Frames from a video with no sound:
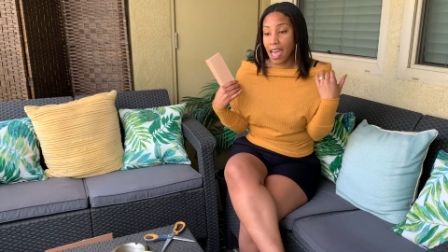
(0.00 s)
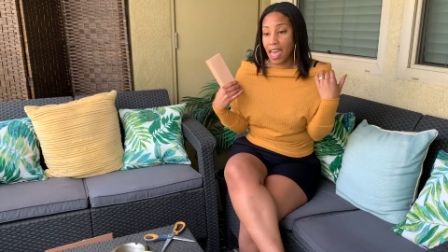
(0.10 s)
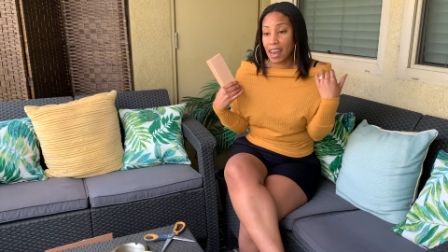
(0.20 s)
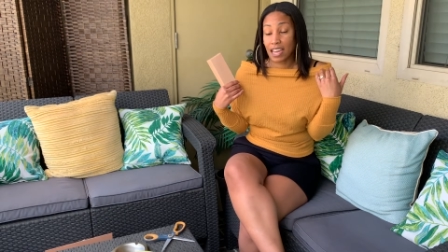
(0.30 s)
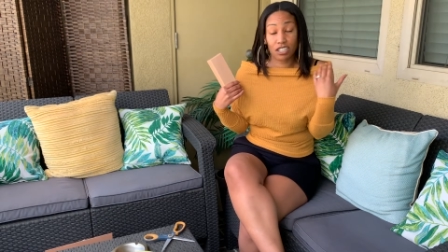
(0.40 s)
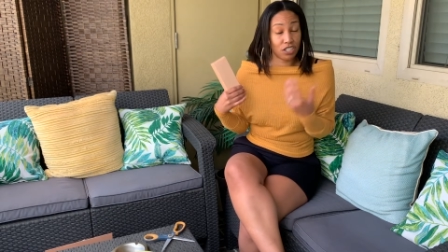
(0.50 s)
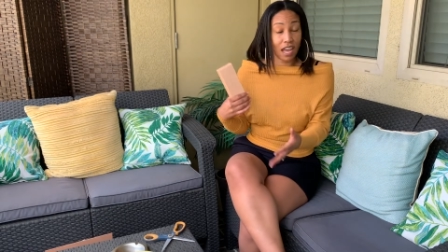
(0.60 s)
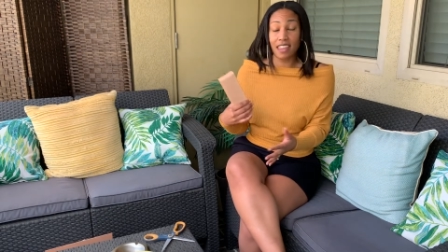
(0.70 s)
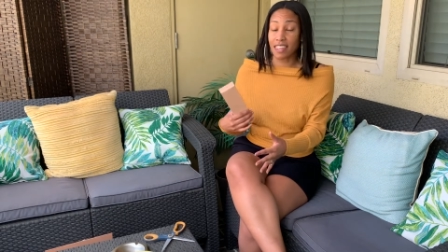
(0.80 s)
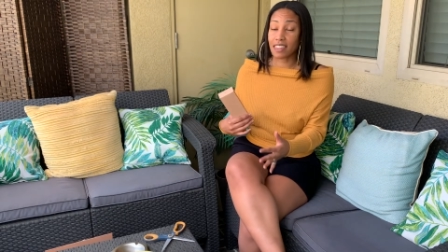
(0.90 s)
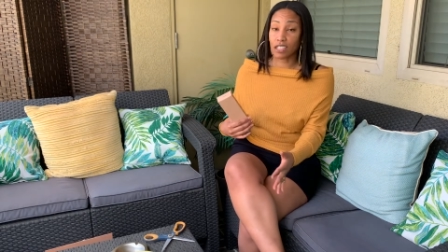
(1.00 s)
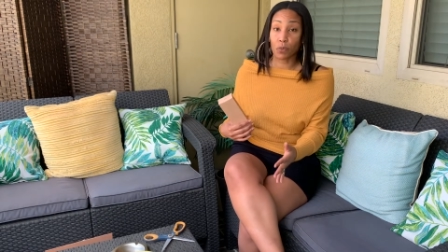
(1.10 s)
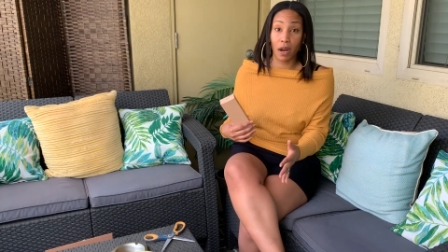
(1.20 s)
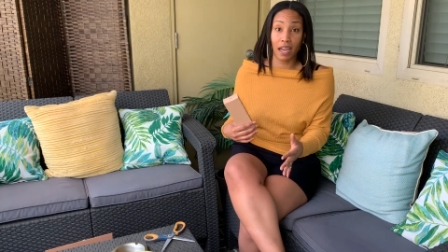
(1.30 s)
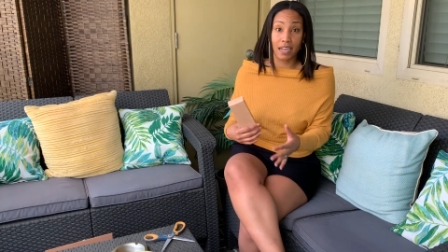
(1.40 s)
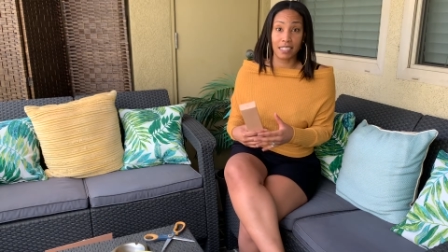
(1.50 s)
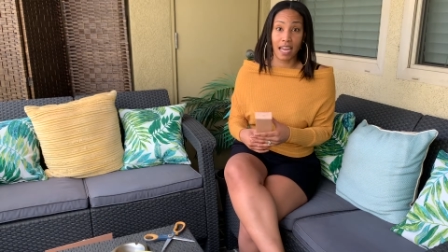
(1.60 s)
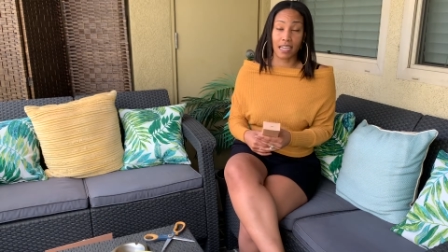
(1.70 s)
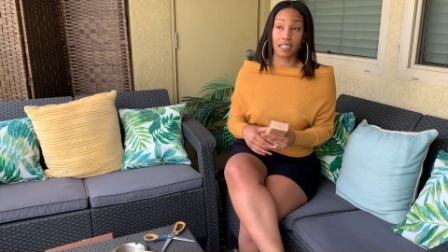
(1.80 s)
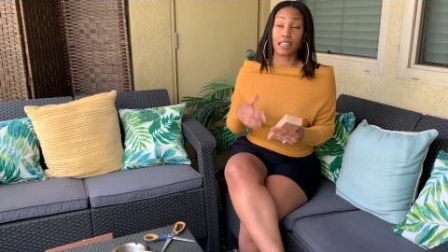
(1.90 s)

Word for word: And I just, I think that's where I got attacked.